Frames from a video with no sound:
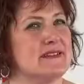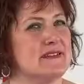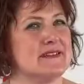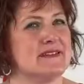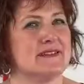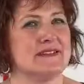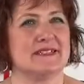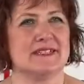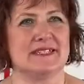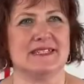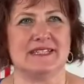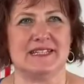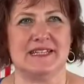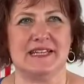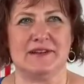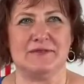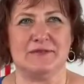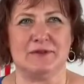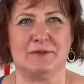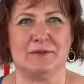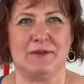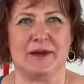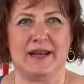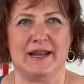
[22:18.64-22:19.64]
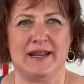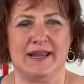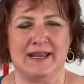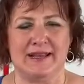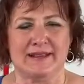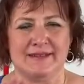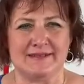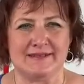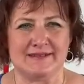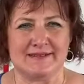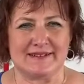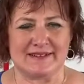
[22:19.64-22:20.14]
good to see
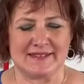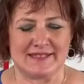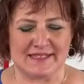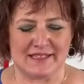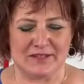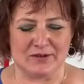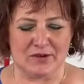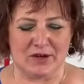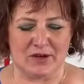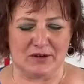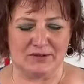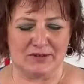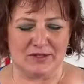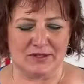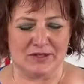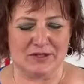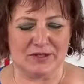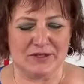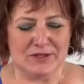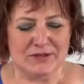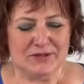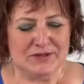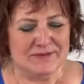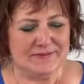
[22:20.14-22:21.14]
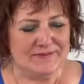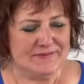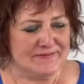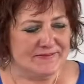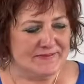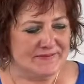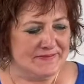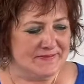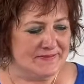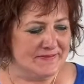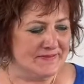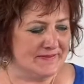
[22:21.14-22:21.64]
everybody. I'll see you all real soon.
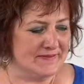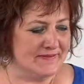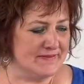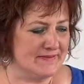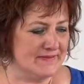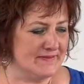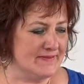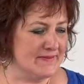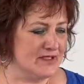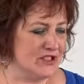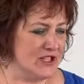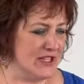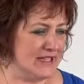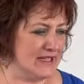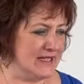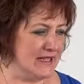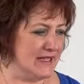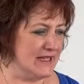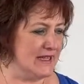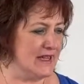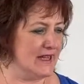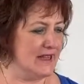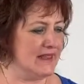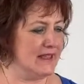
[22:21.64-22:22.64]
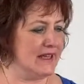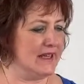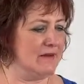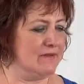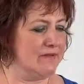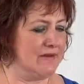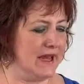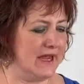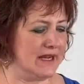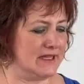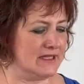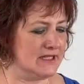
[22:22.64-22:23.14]
Tressa, I
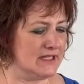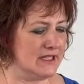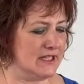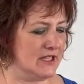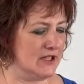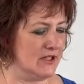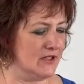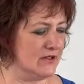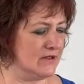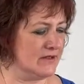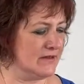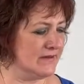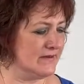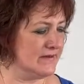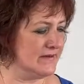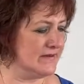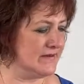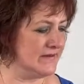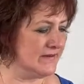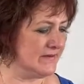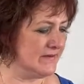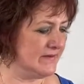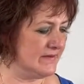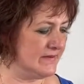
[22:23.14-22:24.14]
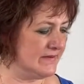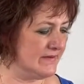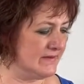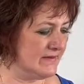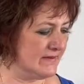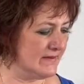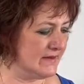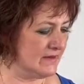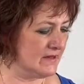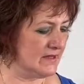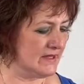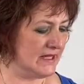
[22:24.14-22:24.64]
think, back to you.
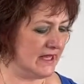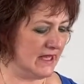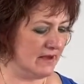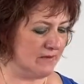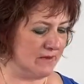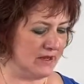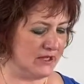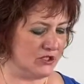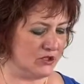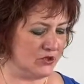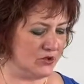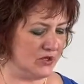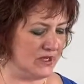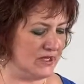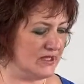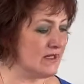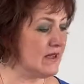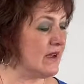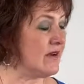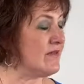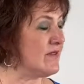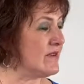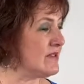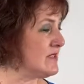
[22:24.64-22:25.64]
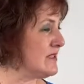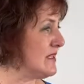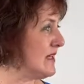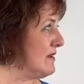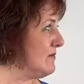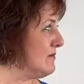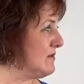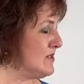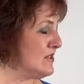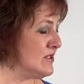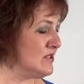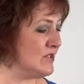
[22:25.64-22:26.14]
Yeah. Take my toys off your
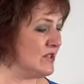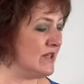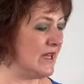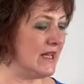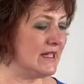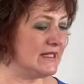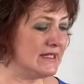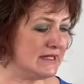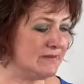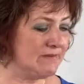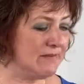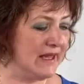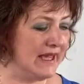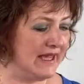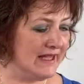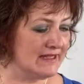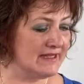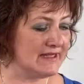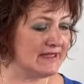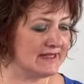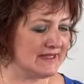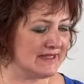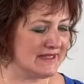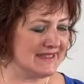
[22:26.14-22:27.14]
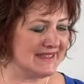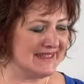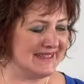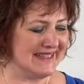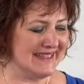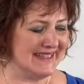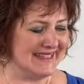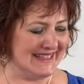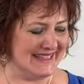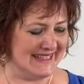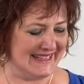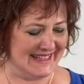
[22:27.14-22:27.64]
table so They're you got stuck space.
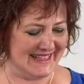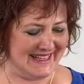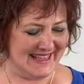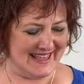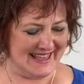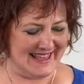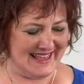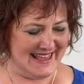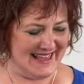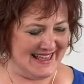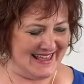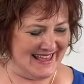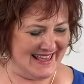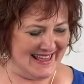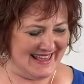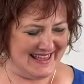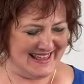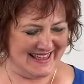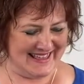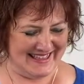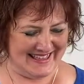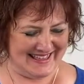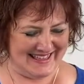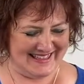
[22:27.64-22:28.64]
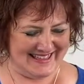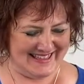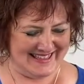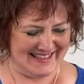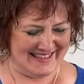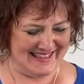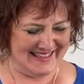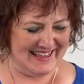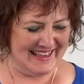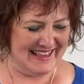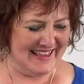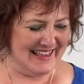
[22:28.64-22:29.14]
with me.